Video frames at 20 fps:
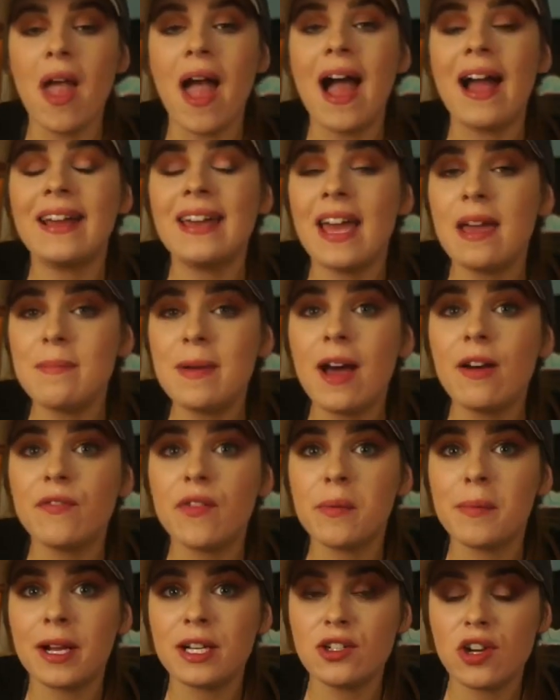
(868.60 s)
I came out
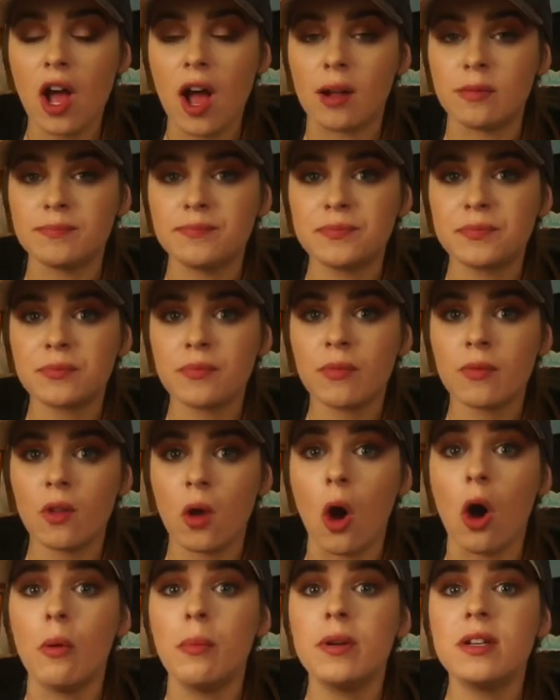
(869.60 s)
from my job,
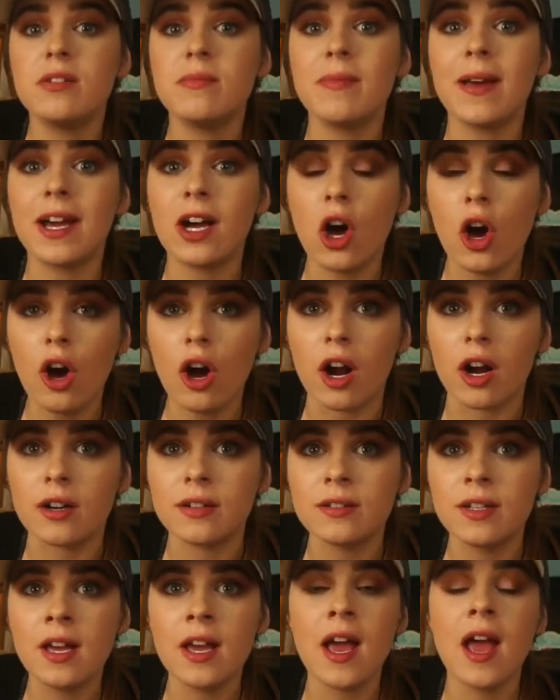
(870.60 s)
opened my car,
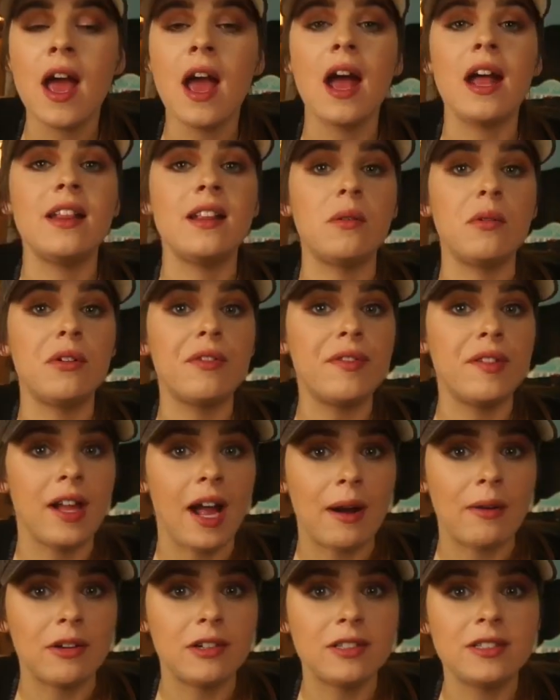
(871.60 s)
and there were
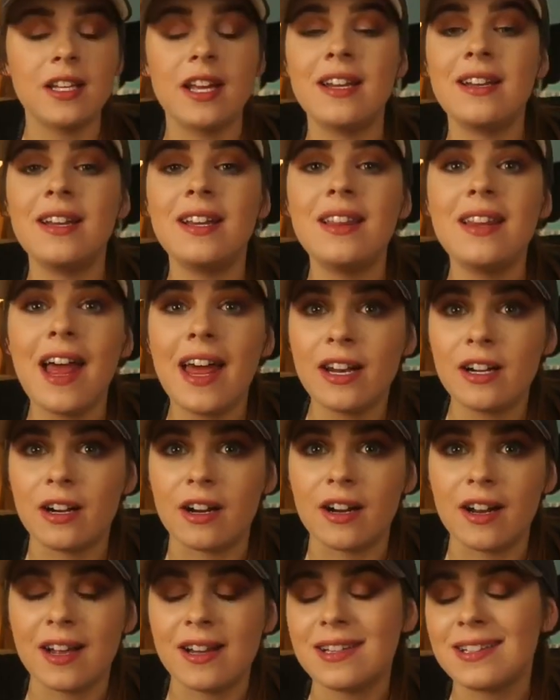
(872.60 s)
flowers and a
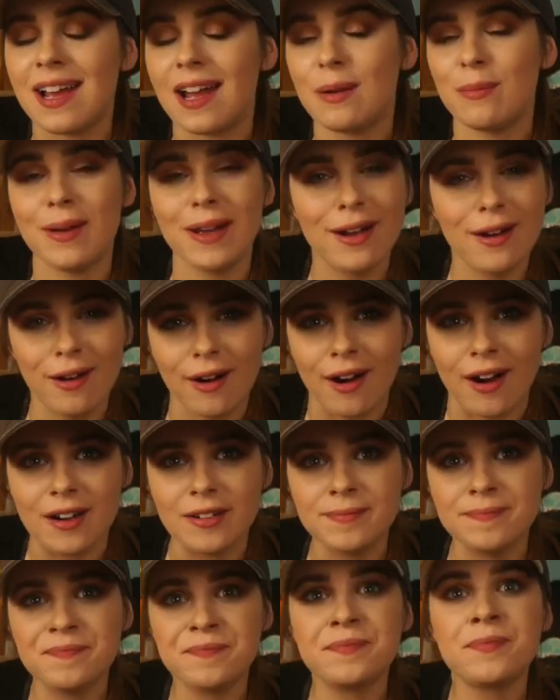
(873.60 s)
letter inside my car.
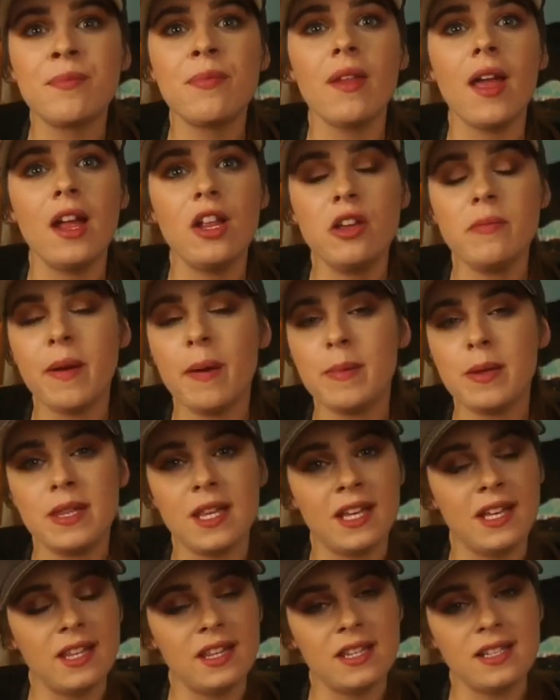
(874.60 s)
And you might be
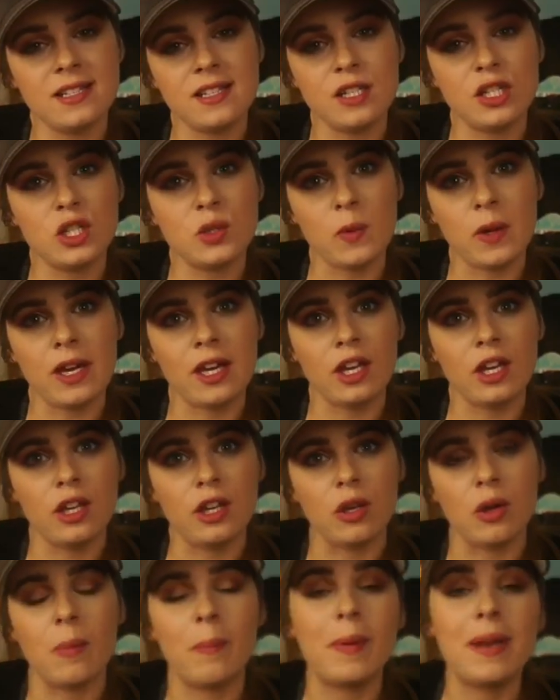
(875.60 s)
thinking this is sweet and
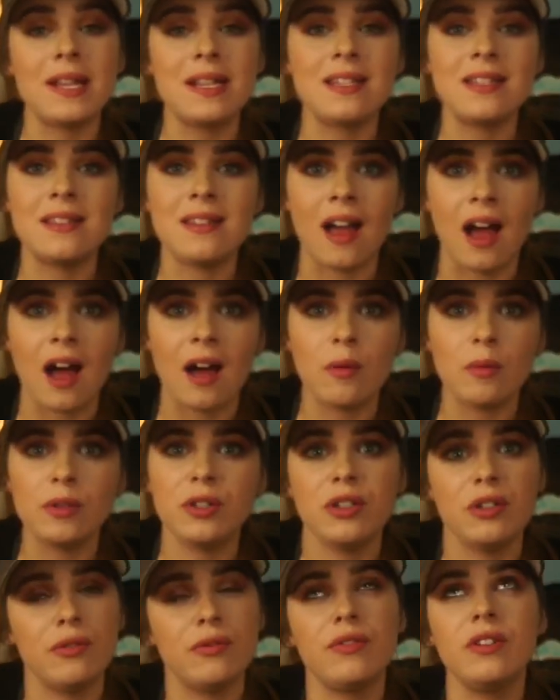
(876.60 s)
cute, but it's not.
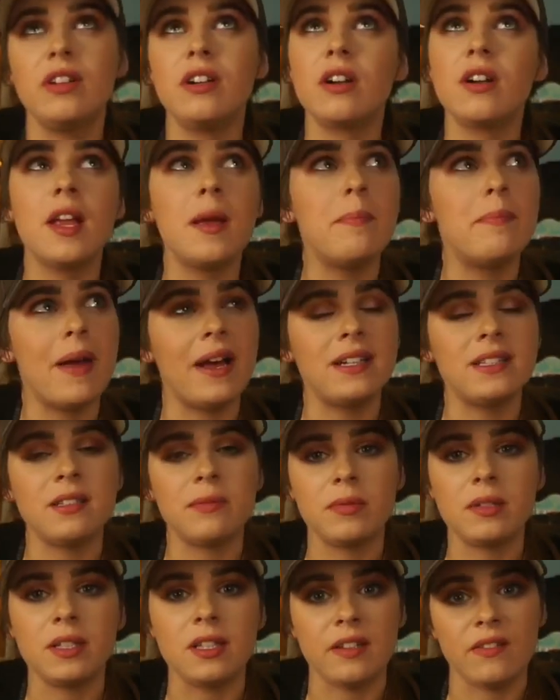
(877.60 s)
When you literally beg
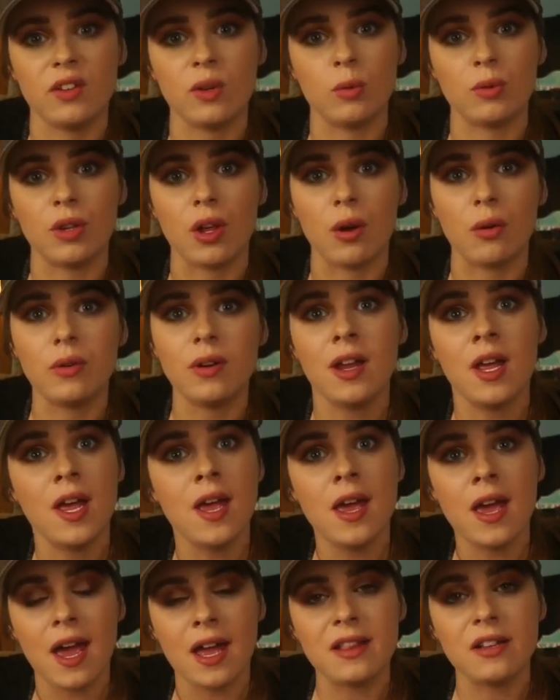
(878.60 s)
someone to leave you alone
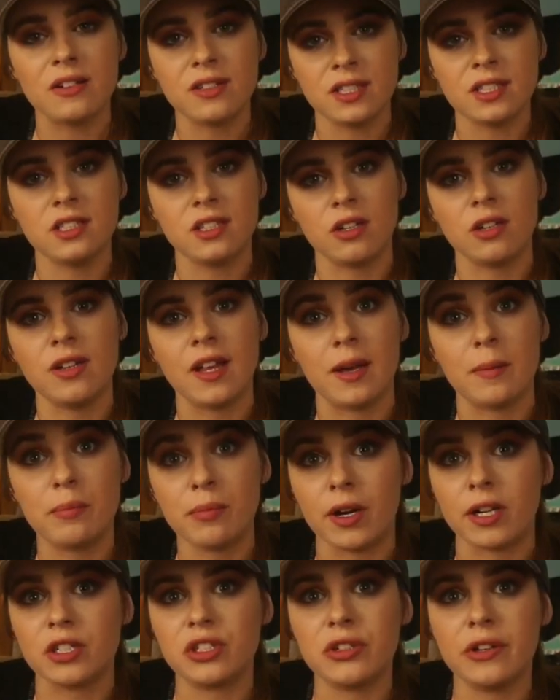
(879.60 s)
and they're still like
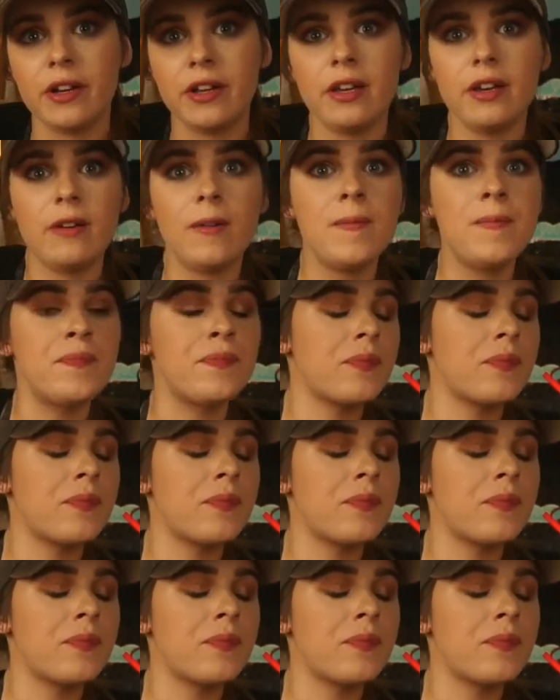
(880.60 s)
pressuring you.